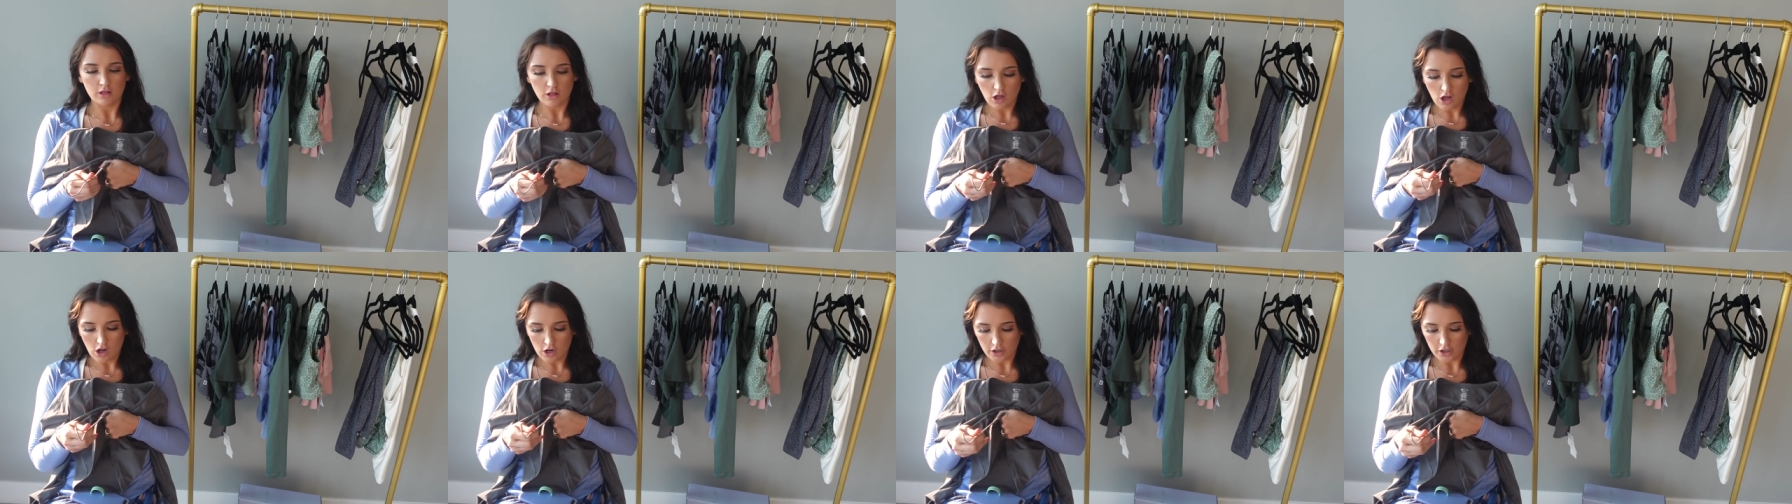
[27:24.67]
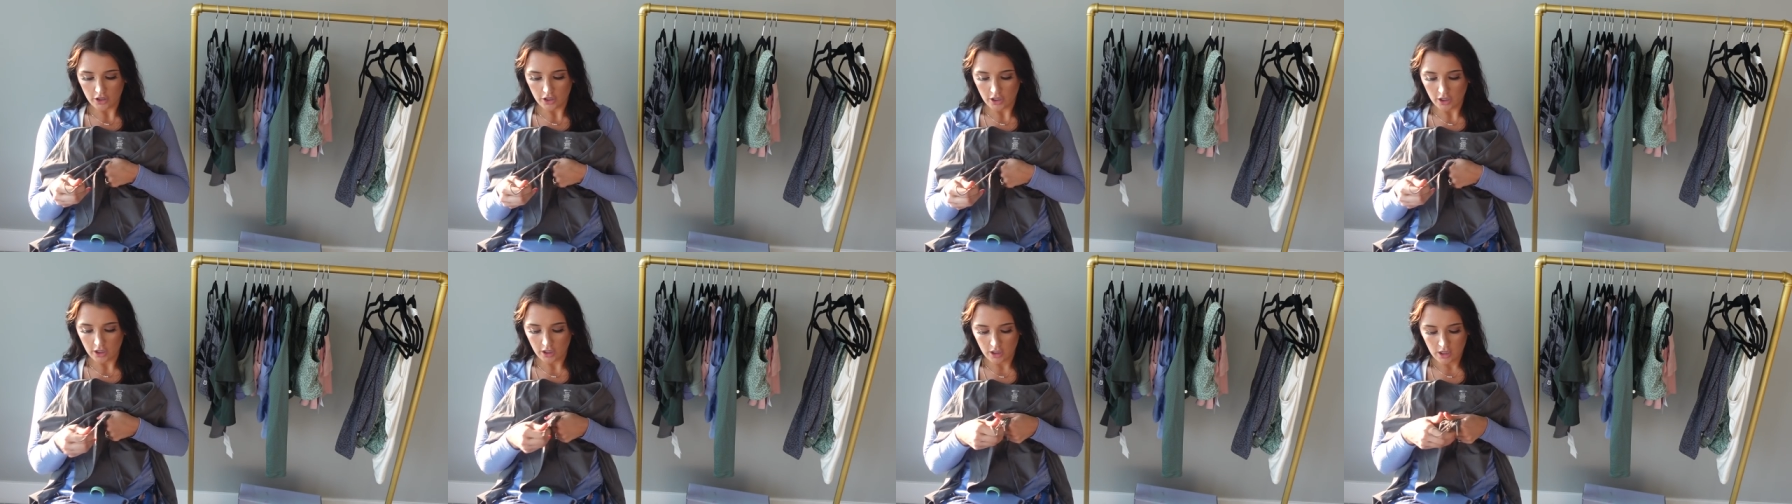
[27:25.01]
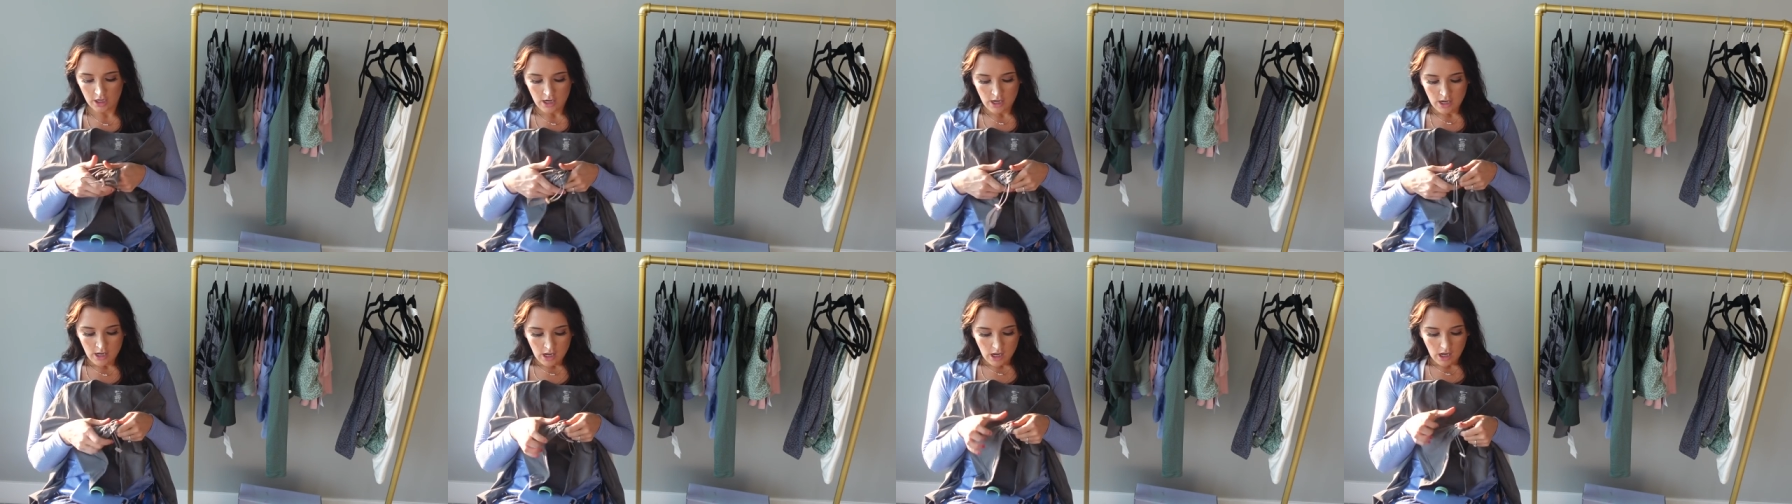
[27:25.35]

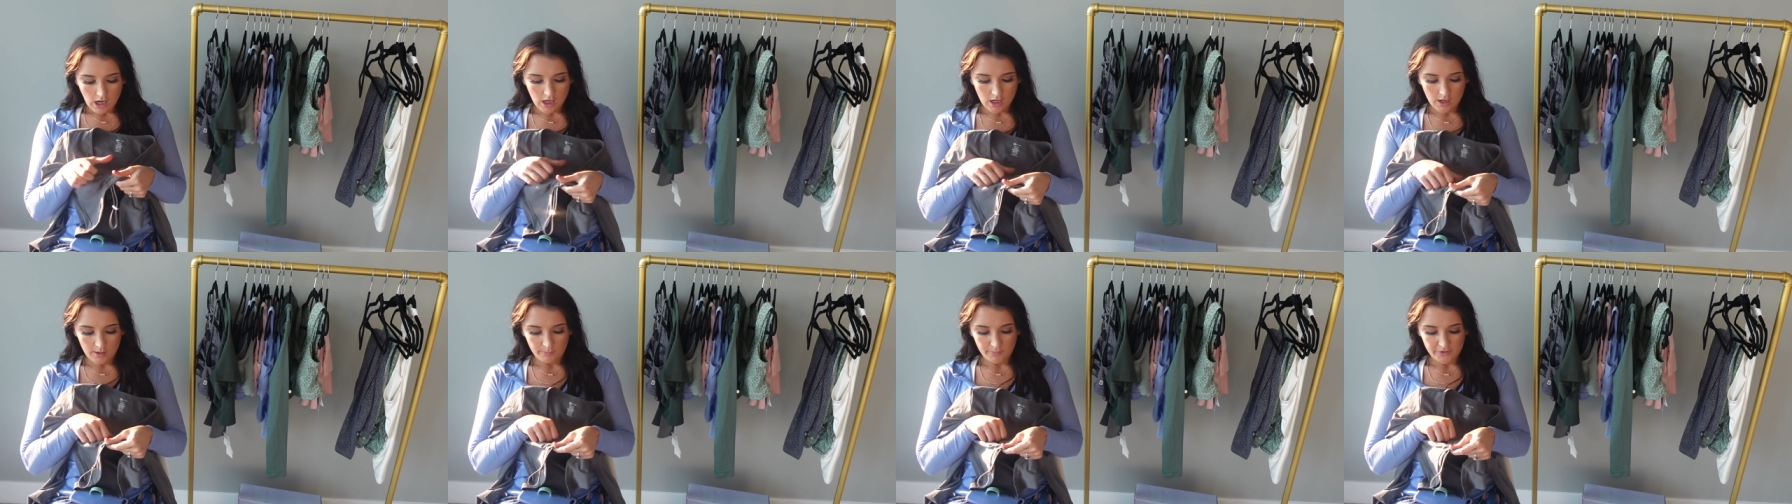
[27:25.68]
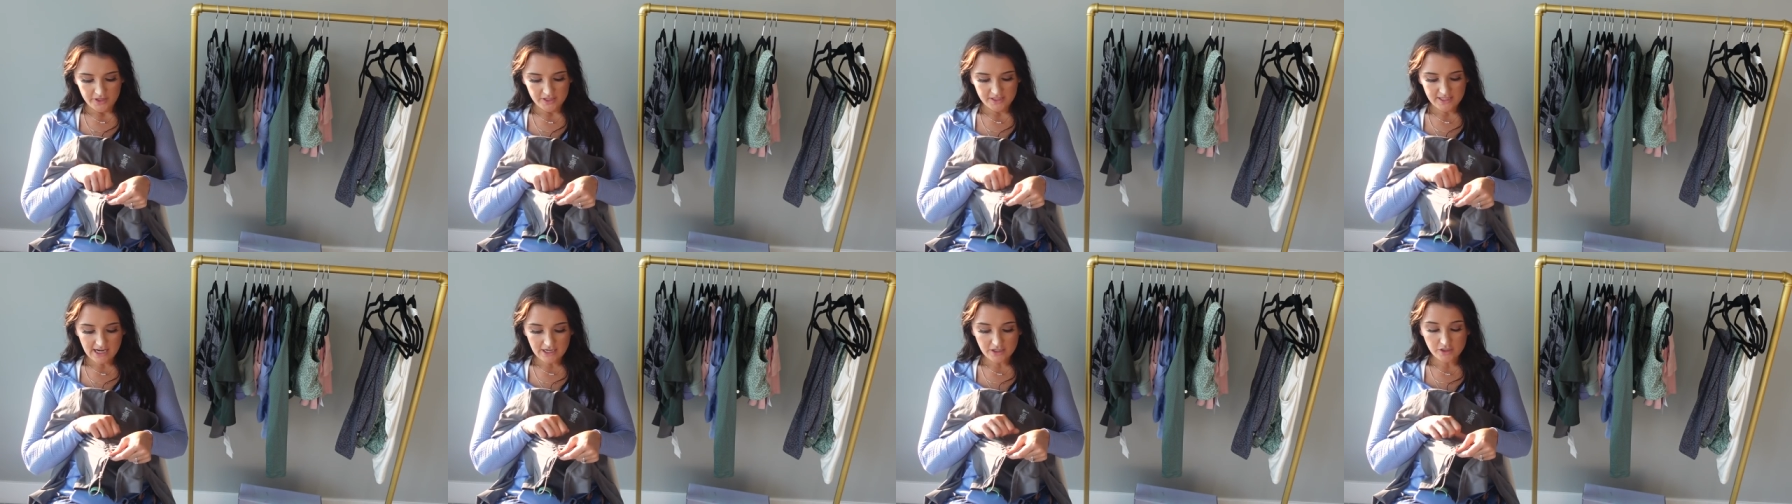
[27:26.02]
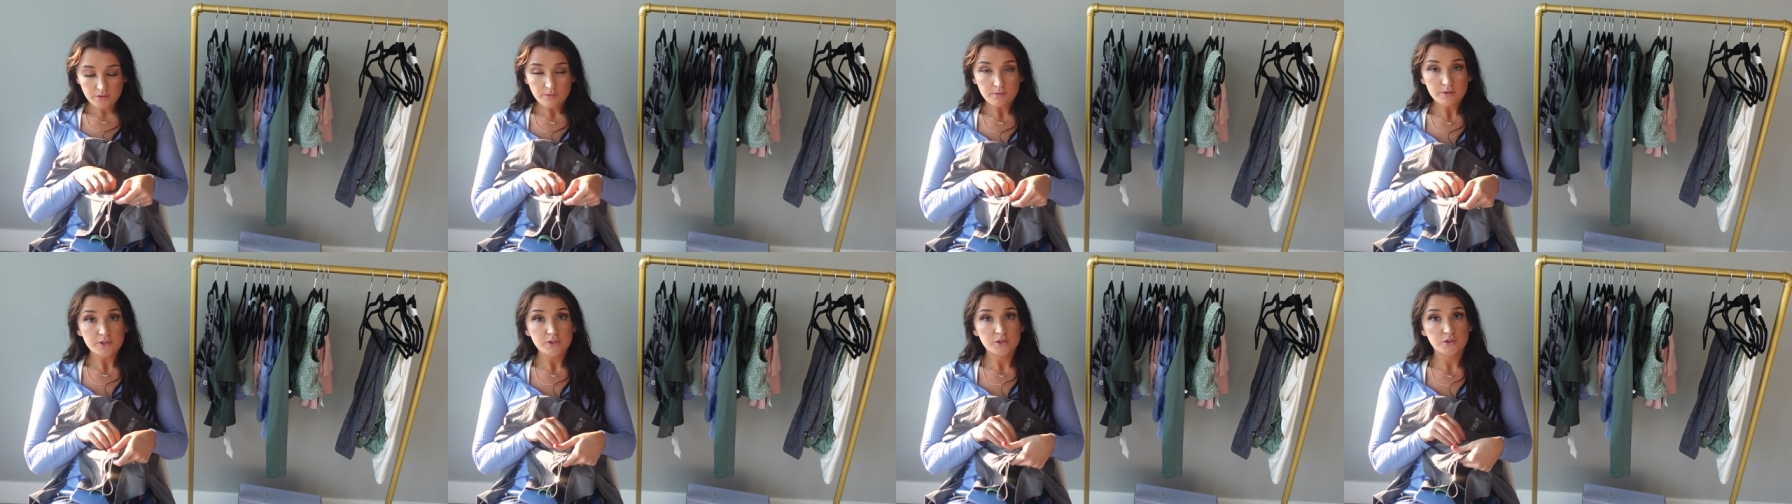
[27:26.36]
longer. But this
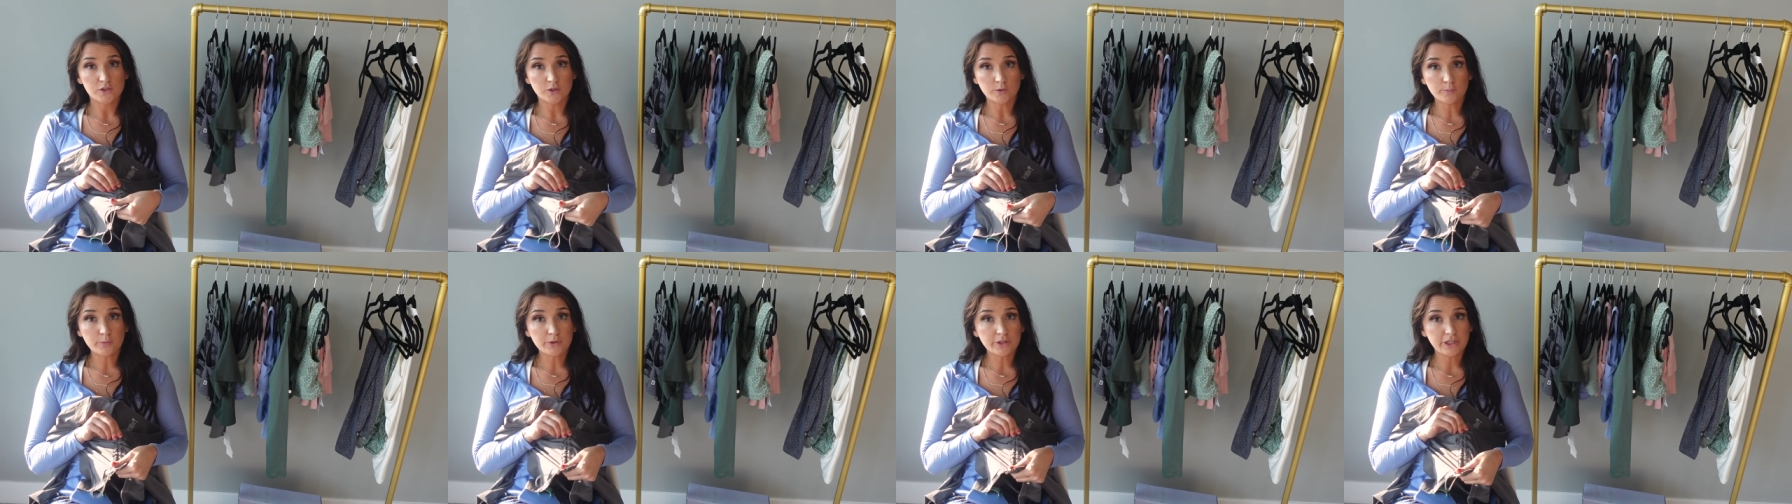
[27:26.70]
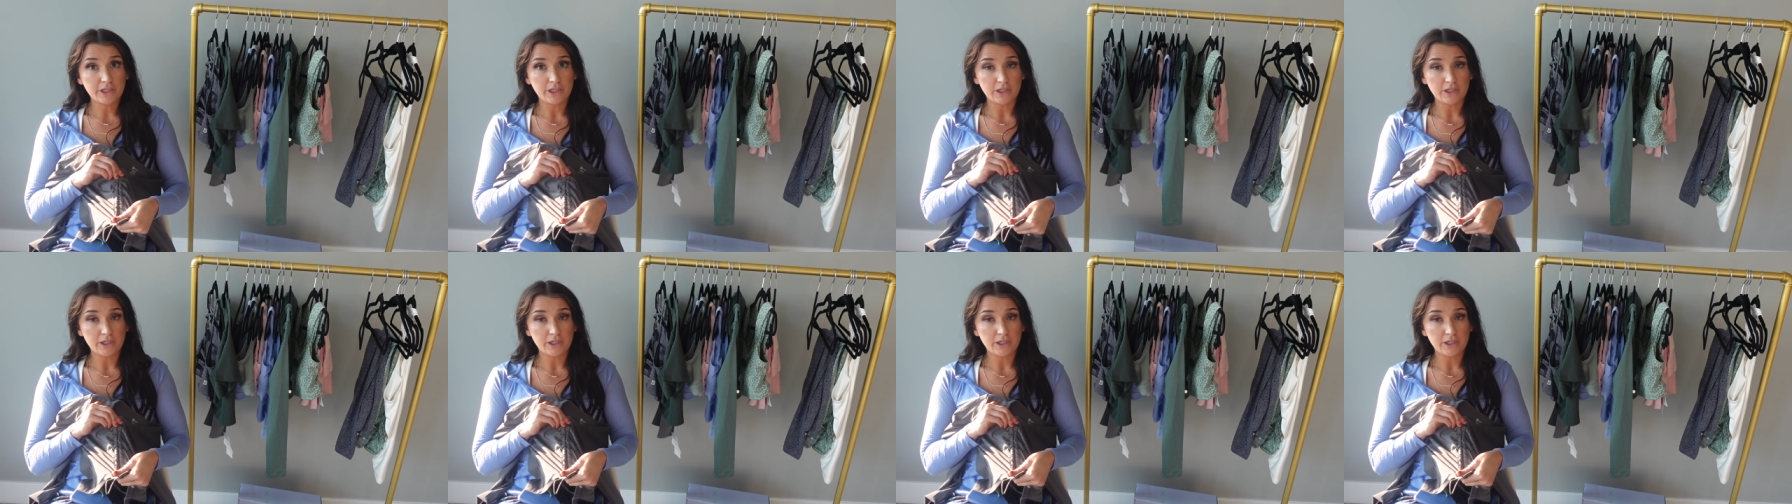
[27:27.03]
actually was super